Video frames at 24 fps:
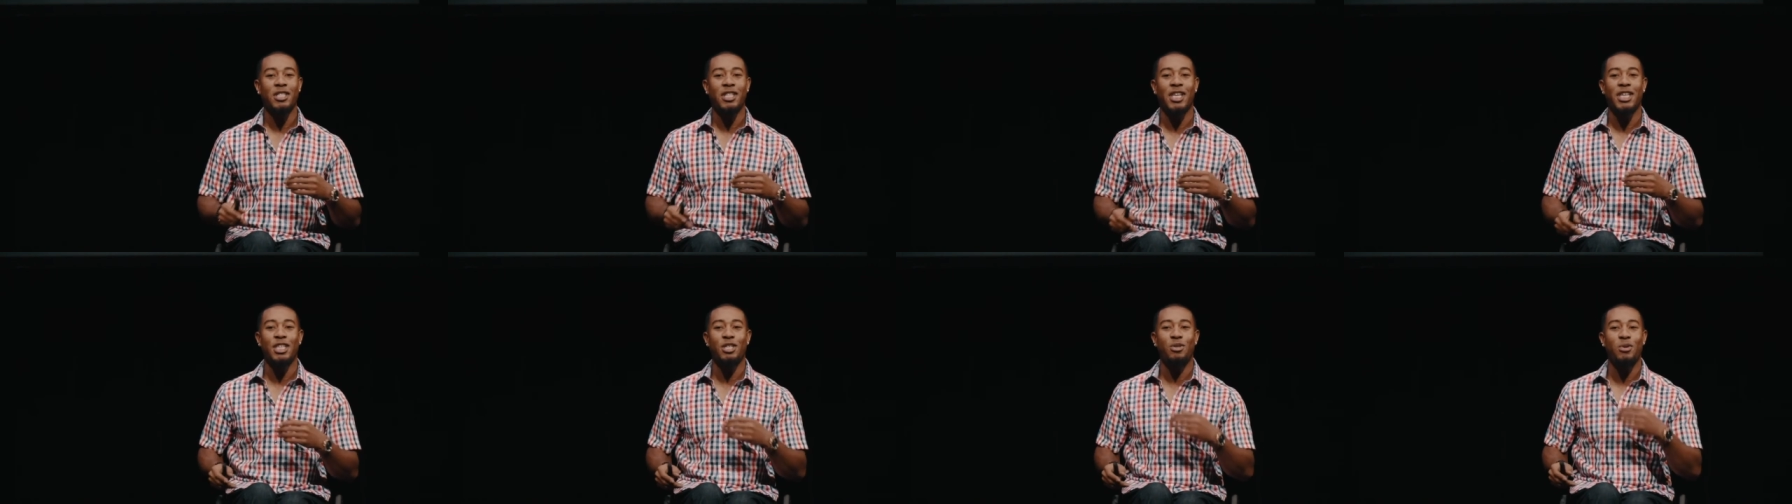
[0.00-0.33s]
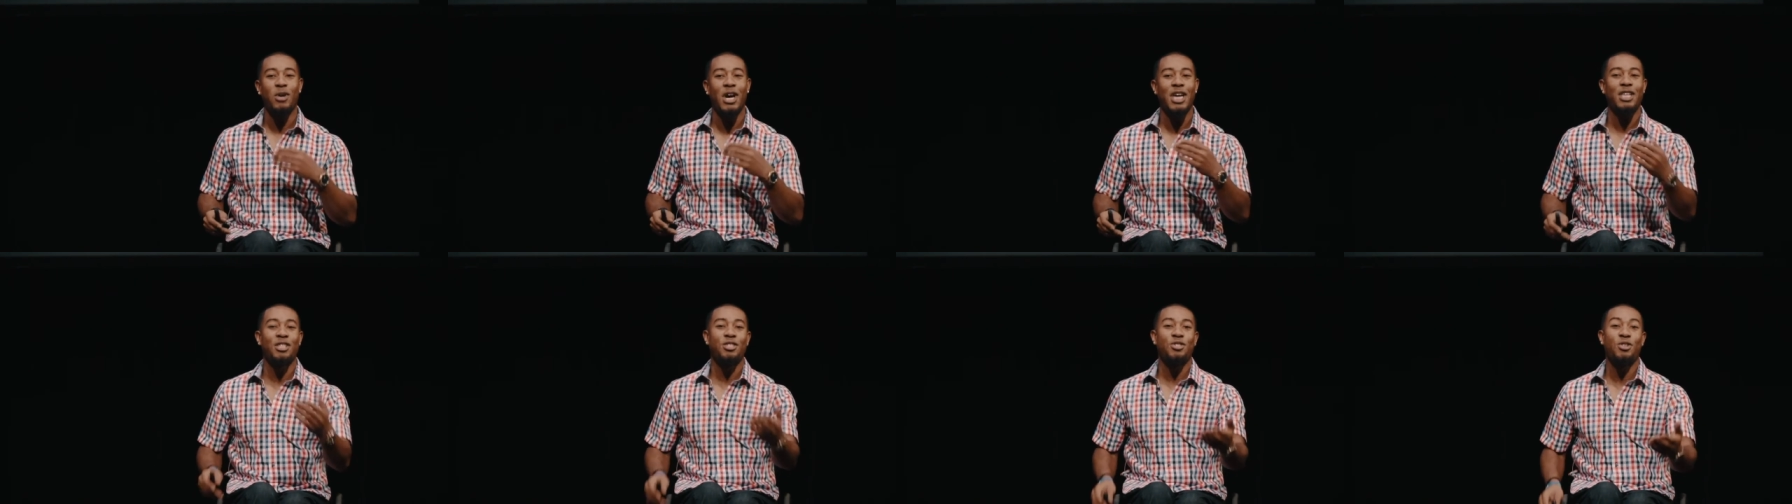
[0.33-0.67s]
to let you
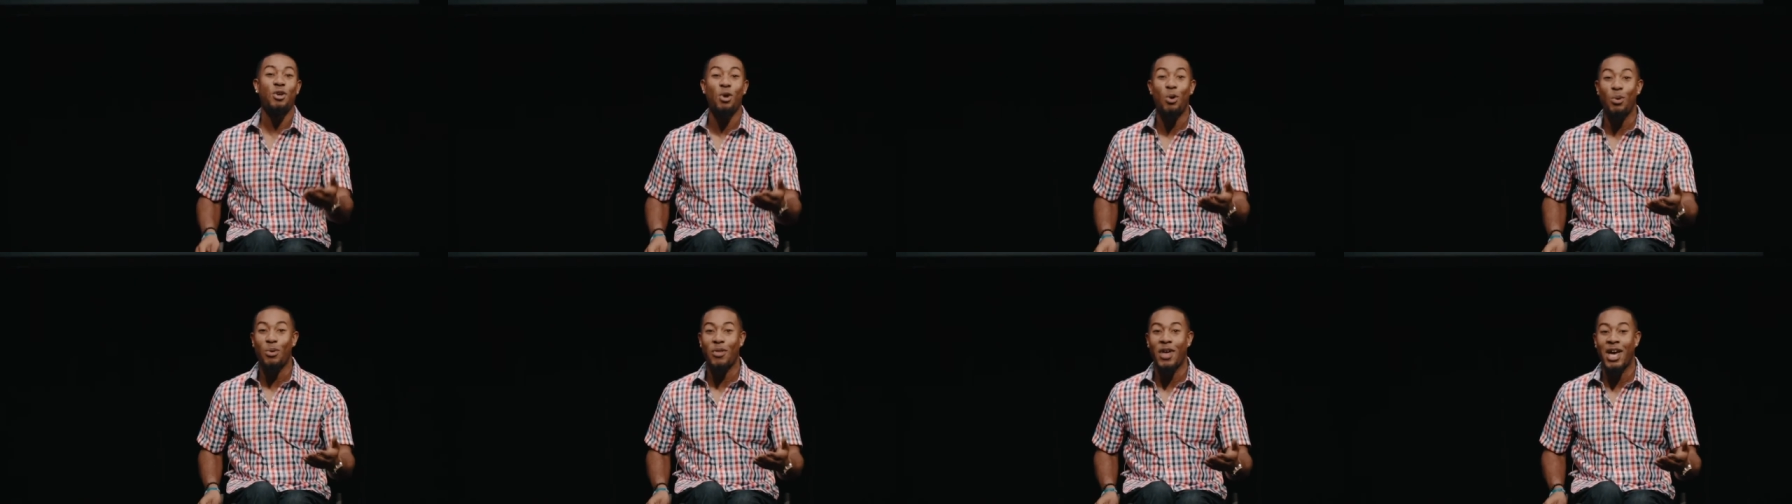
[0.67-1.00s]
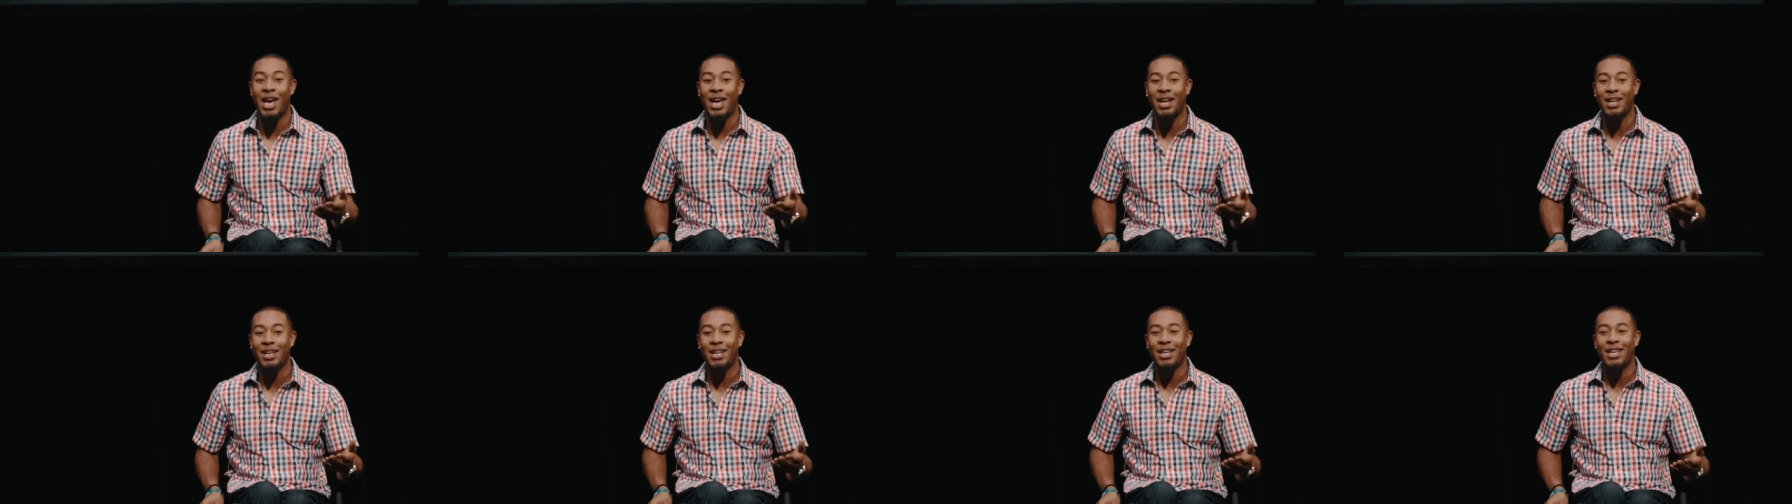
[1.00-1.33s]
guys know
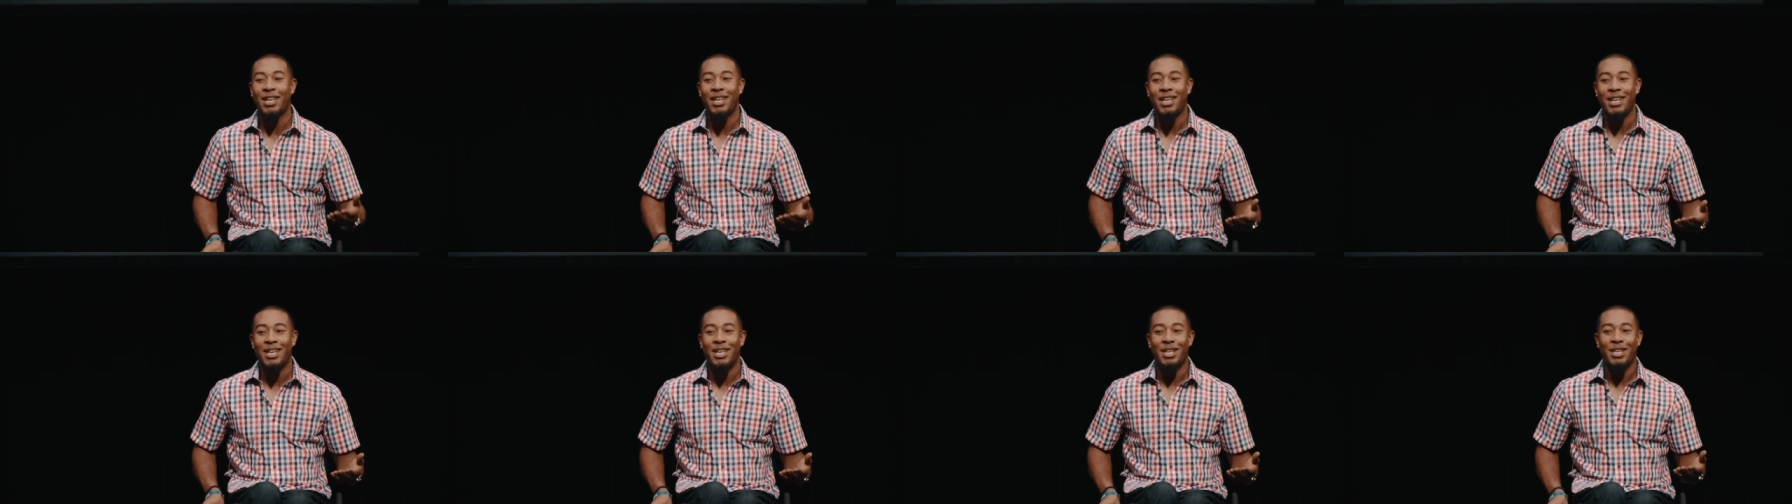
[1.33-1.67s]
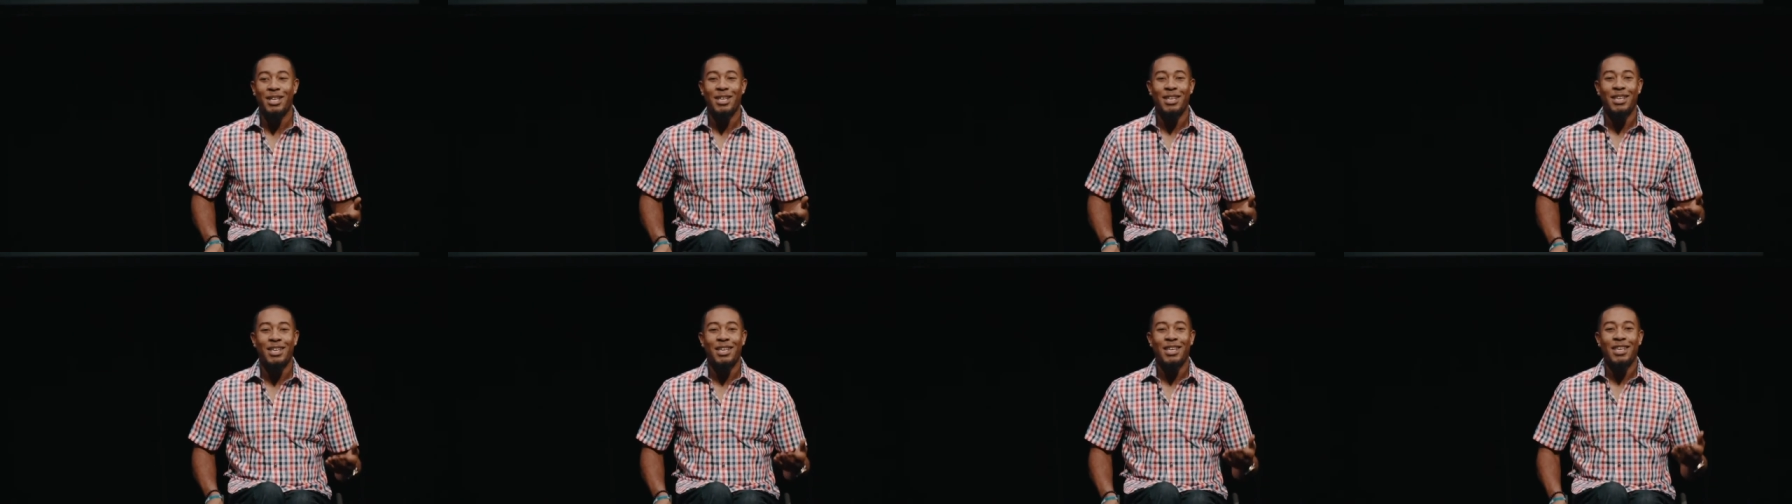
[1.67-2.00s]
that
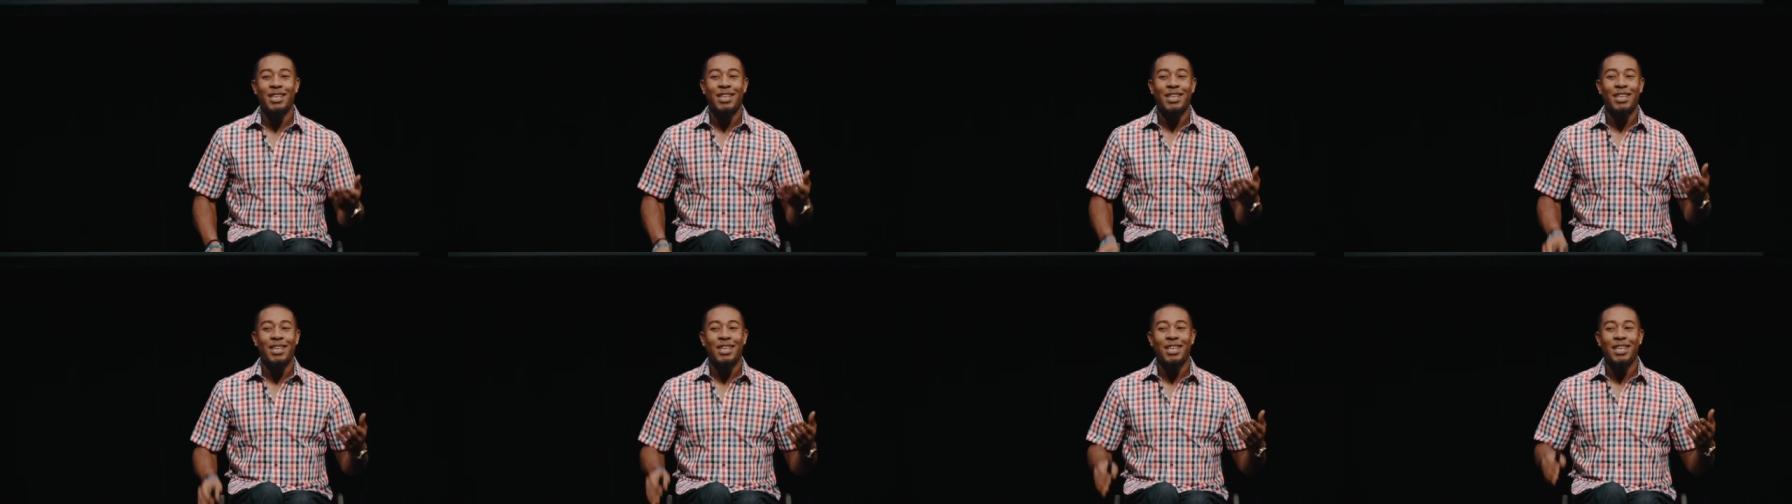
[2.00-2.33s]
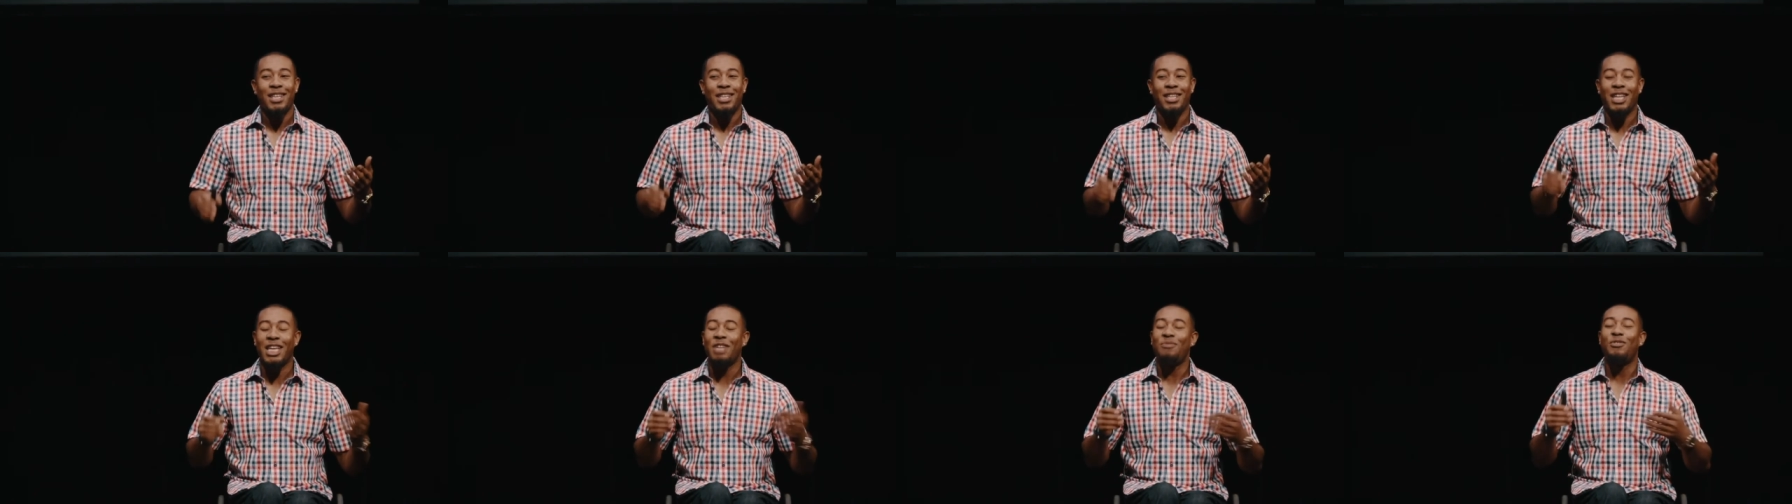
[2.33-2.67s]

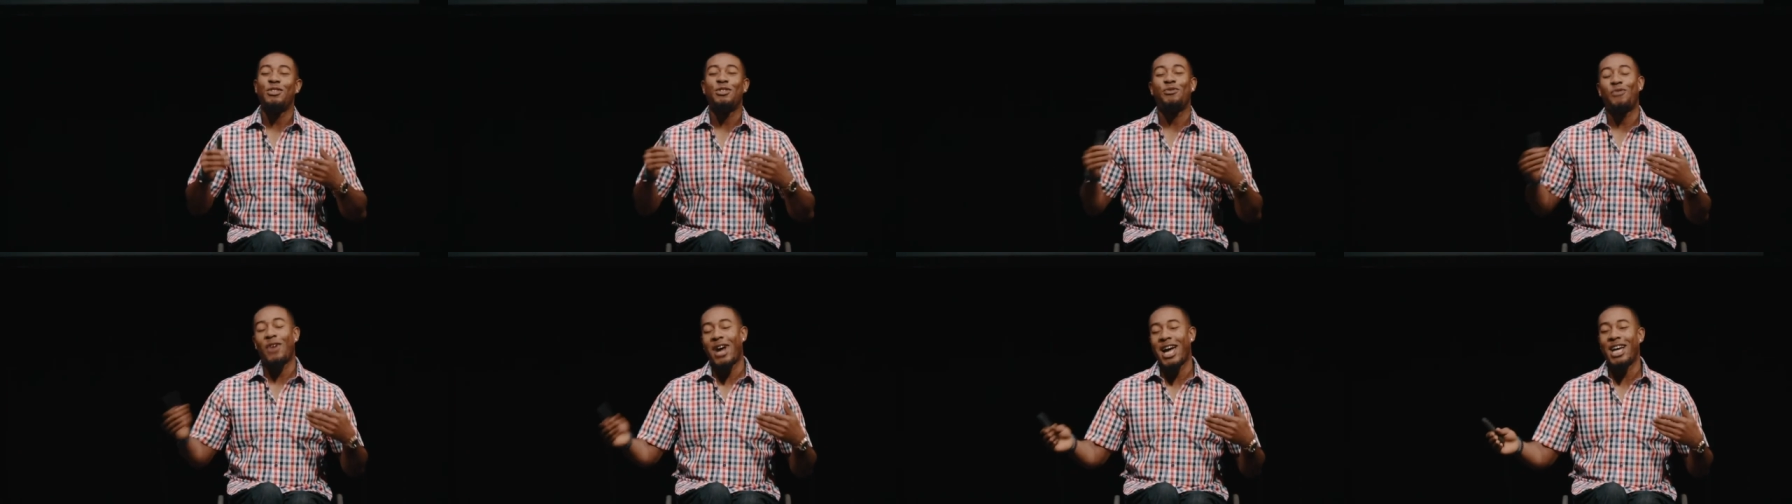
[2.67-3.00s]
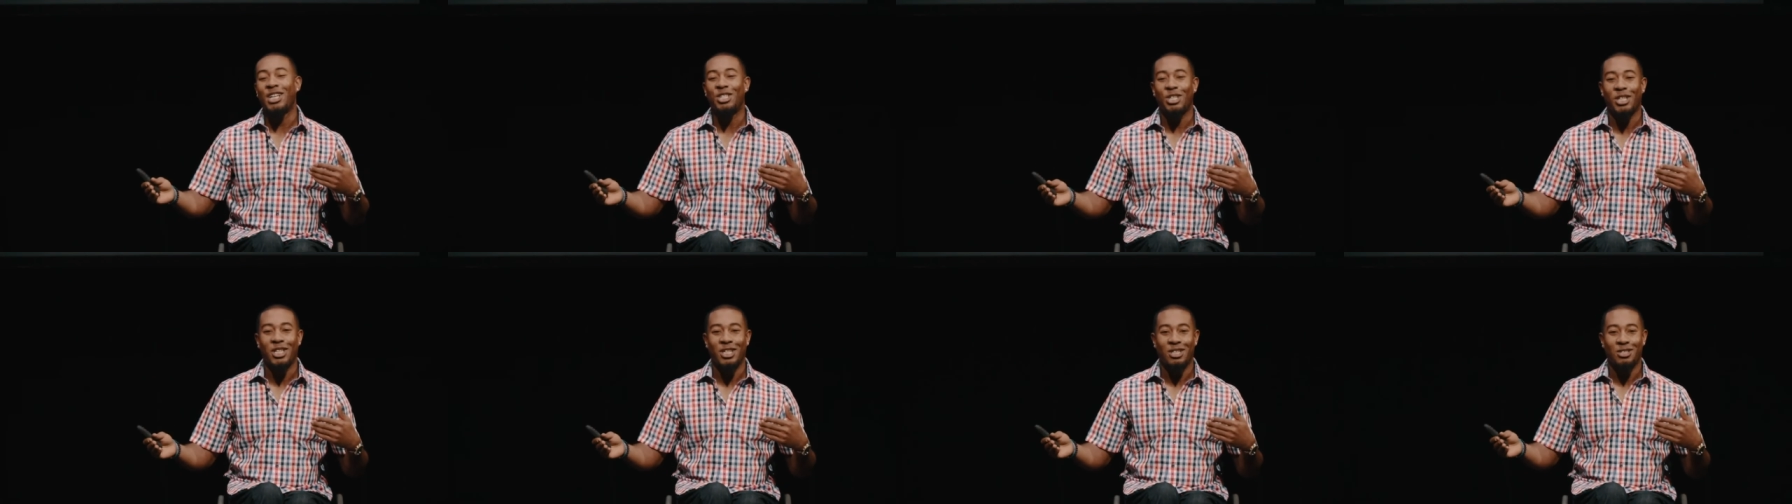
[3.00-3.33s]
life is
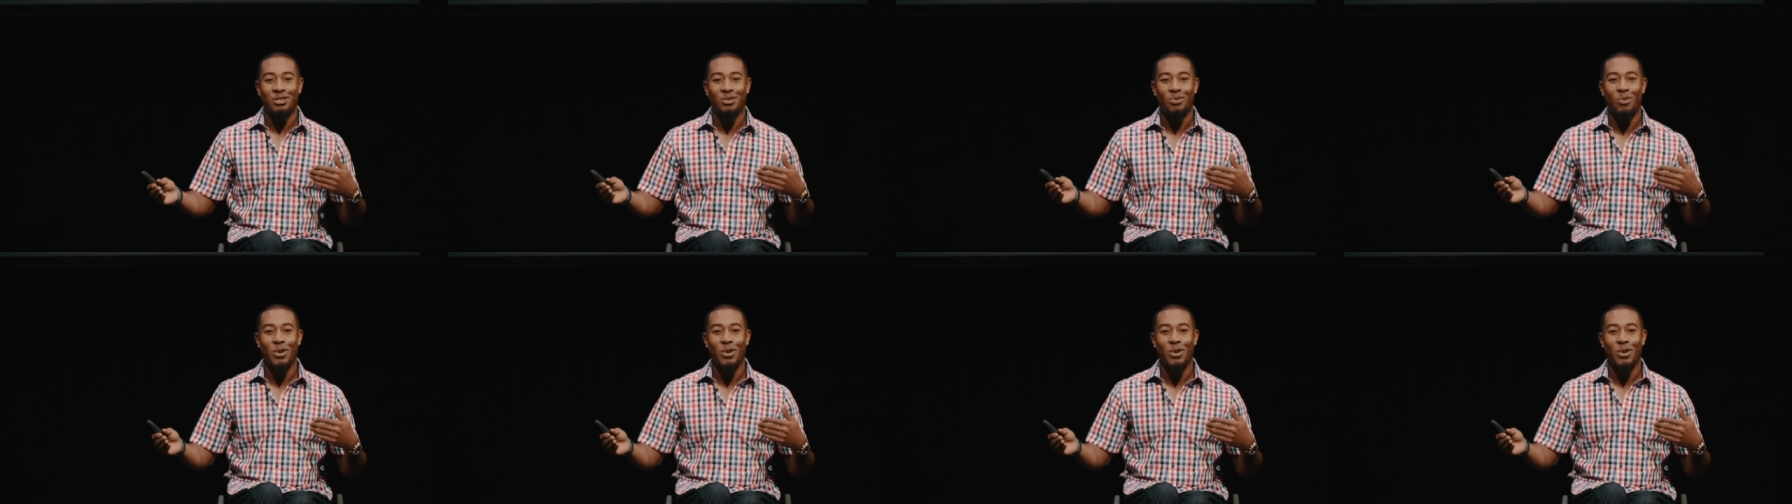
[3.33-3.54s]
fragile.